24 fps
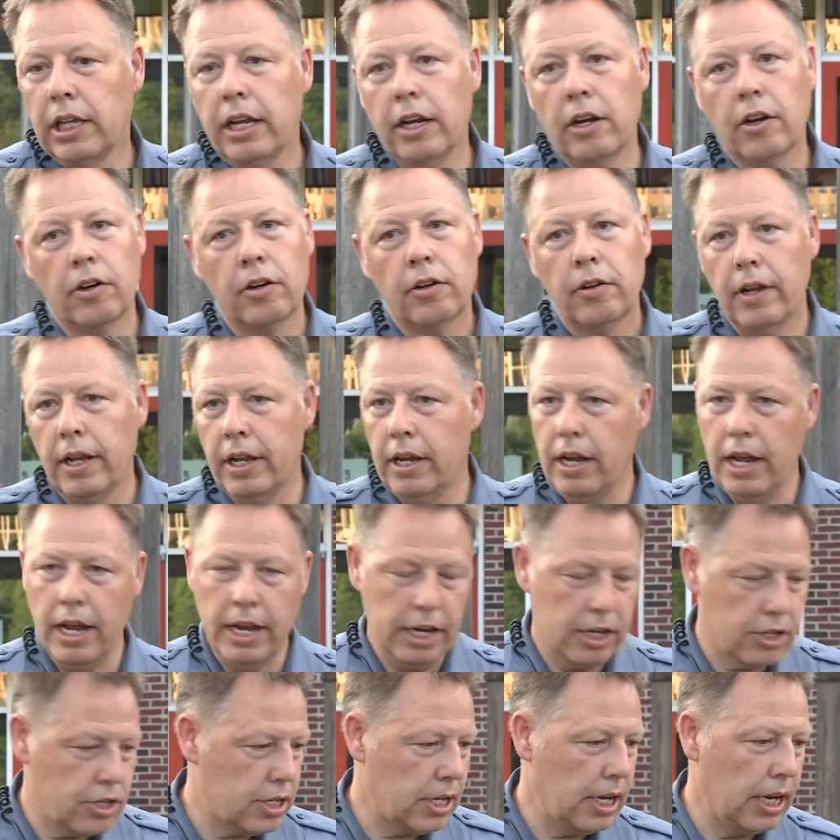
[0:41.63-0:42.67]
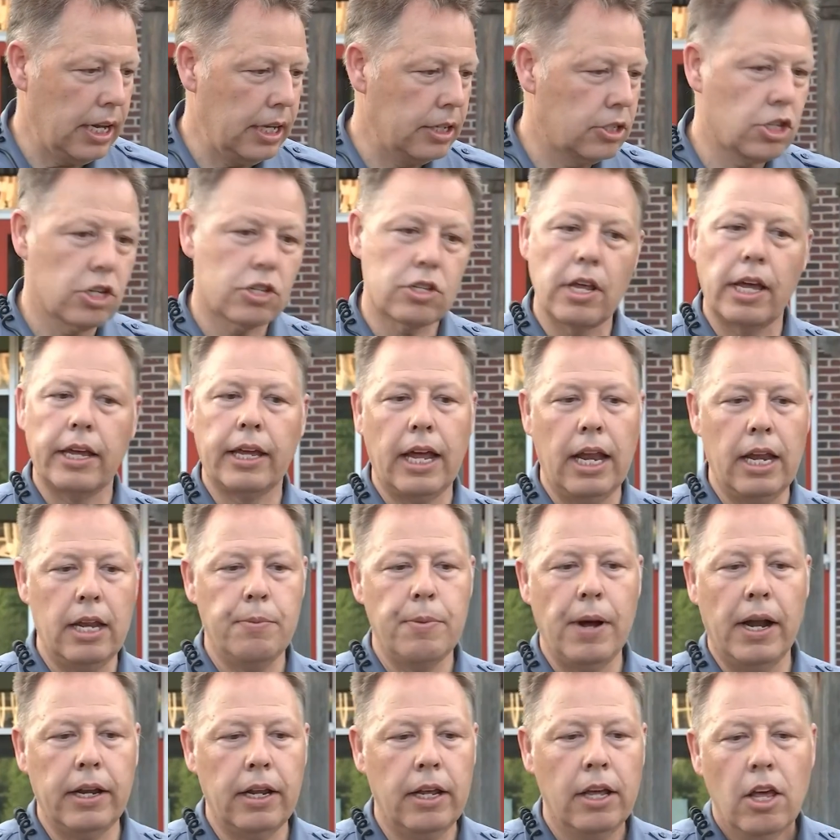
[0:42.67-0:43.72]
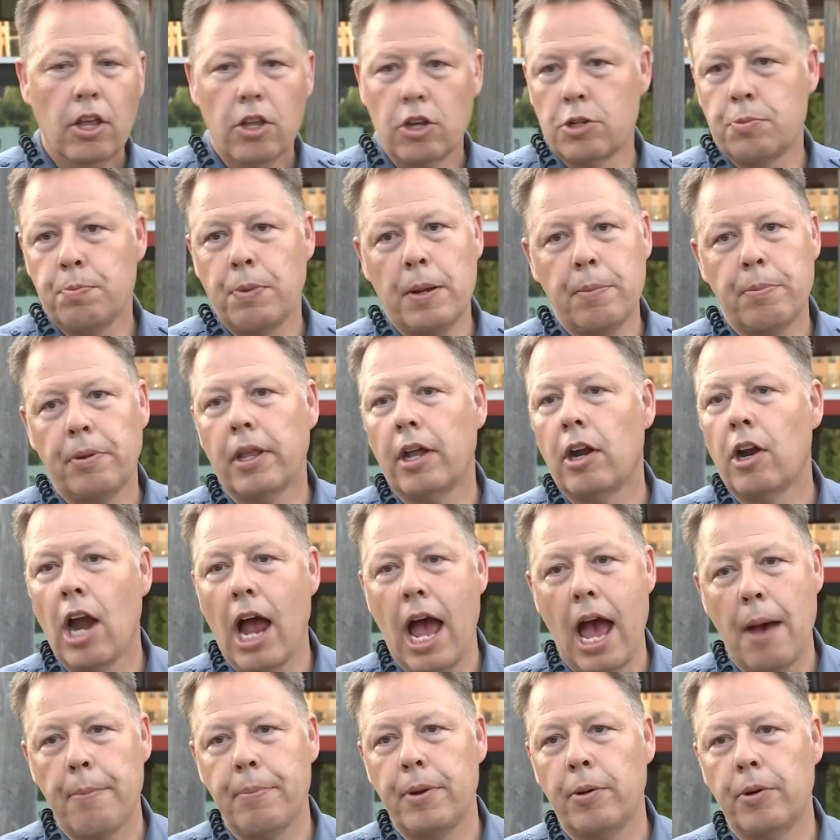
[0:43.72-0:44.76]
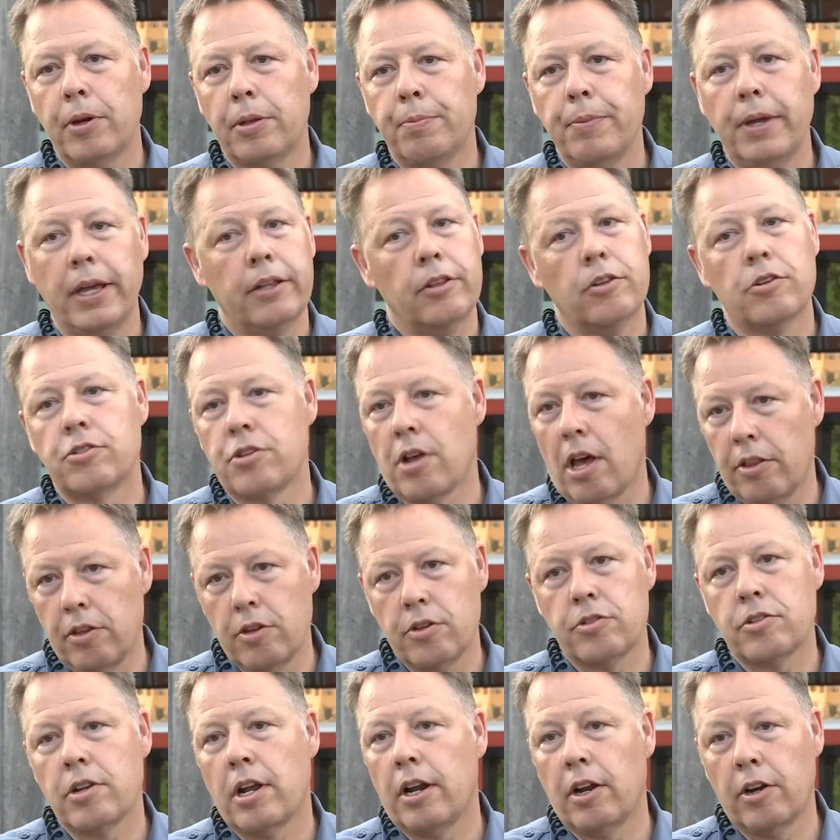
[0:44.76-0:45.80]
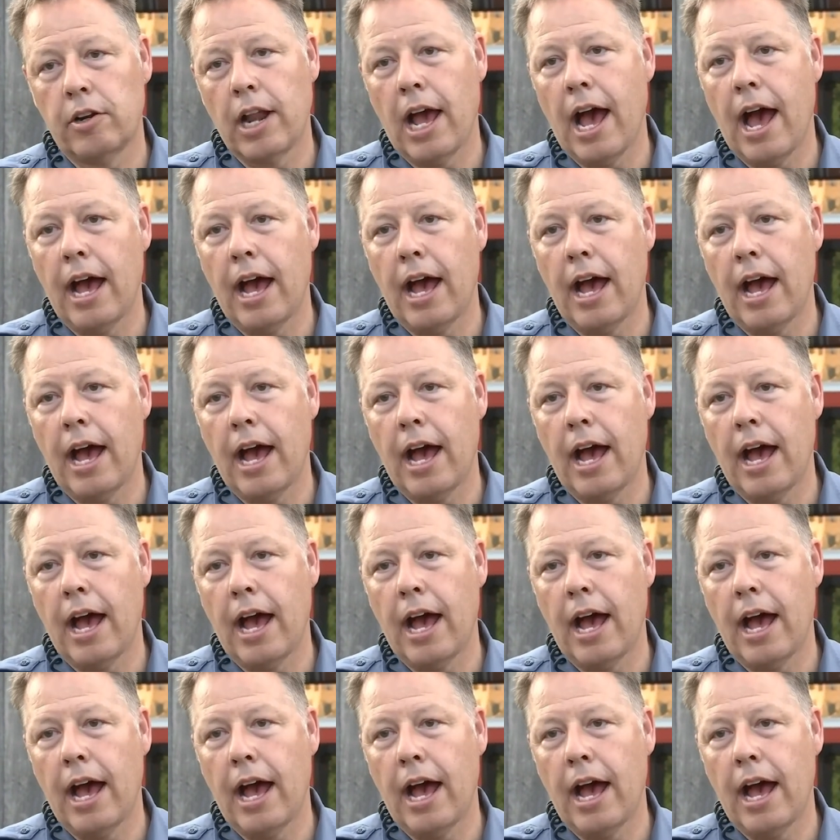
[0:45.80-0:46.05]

KCTV5 received a written statement from the police department